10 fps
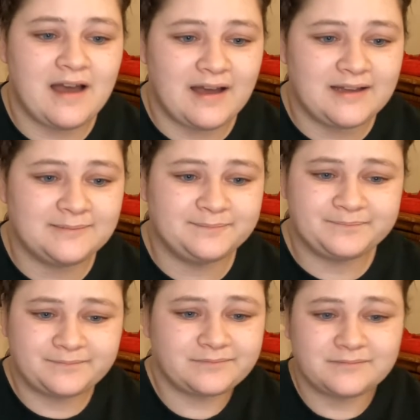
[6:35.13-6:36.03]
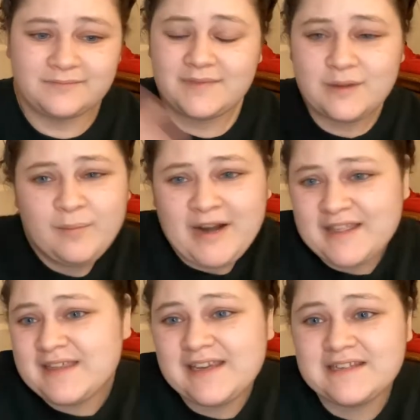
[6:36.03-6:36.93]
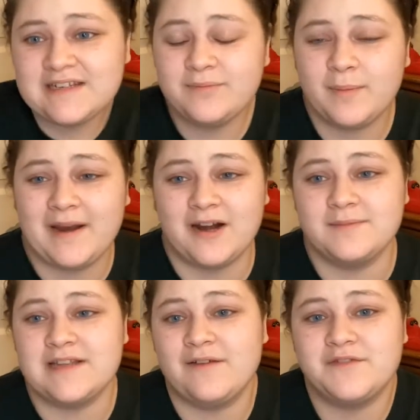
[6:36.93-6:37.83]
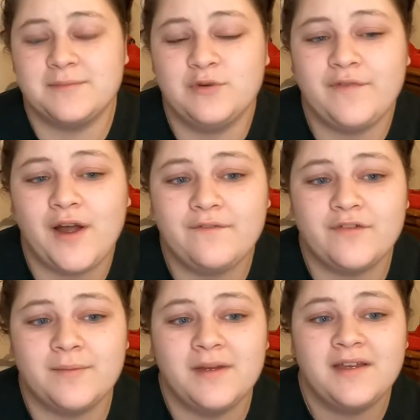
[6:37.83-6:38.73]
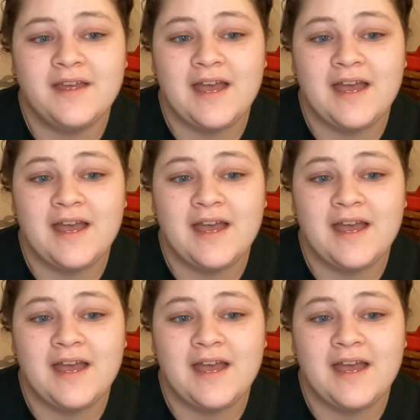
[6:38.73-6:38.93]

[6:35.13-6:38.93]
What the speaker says: But I think he did prepare himself to move on from